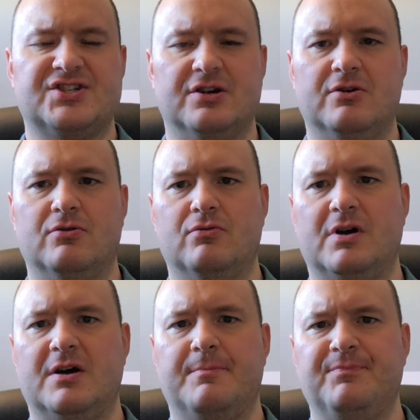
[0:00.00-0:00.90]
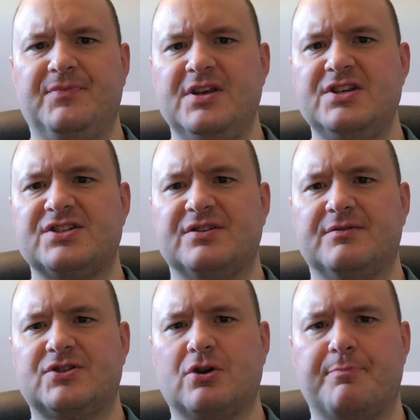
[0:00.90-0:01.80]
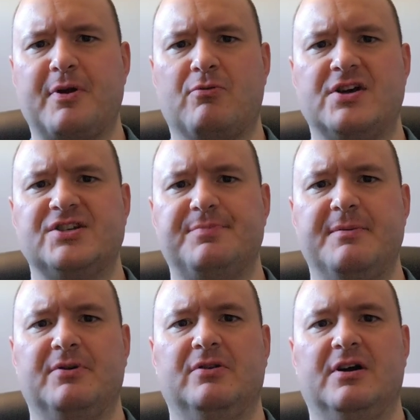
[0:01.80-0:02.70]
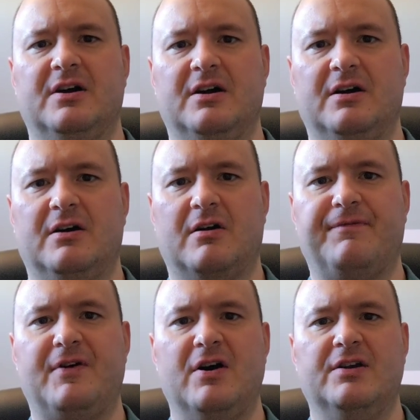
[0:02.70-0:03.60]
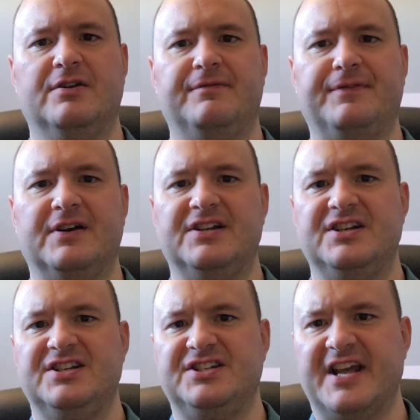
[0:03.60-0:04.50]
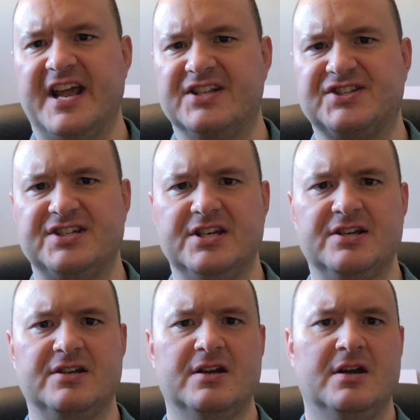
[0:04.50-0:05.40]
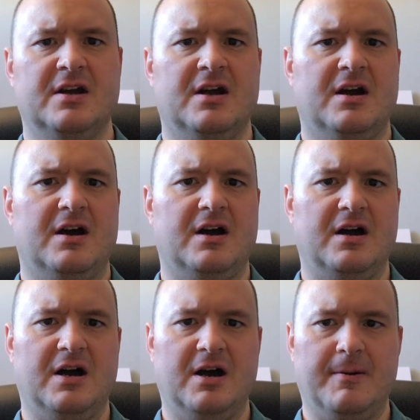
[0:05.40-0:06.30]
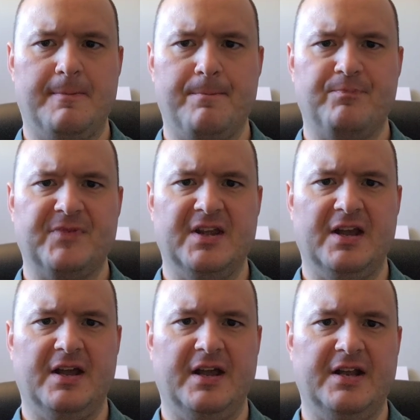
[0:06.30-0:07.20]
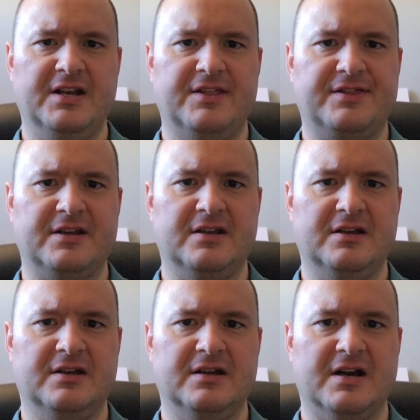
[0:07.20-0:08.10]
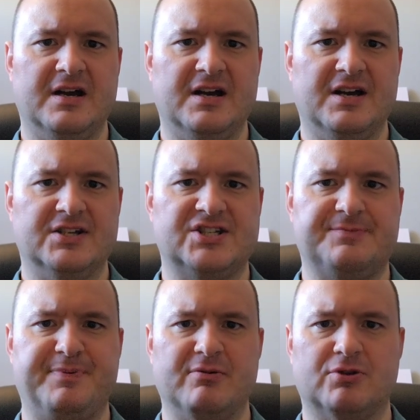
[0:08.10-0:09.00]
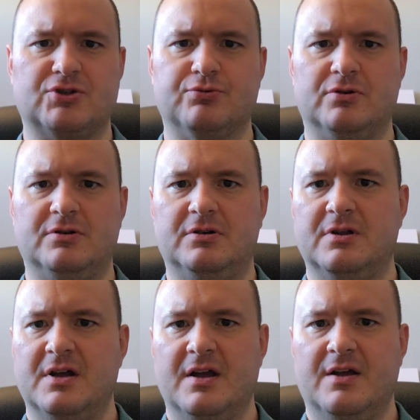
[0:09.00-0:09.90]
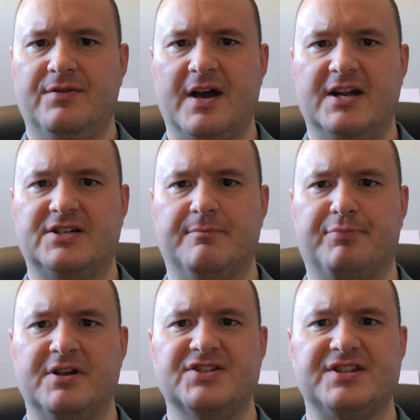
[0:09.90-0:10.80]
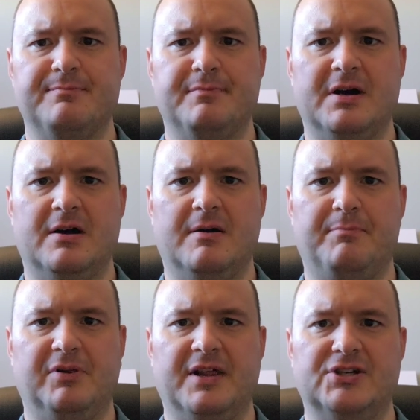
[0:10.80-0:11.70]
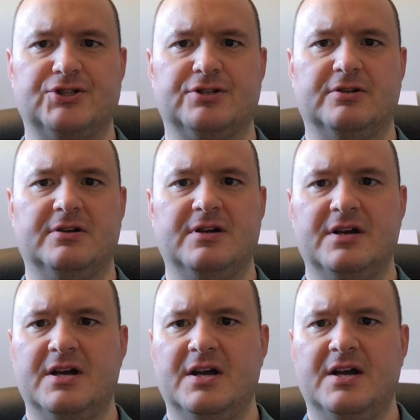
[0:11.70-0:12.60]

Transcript: So um, these Scorpio rising people uh, are fond of dancing, um, anything spiritual, that brings them uh, pleasure.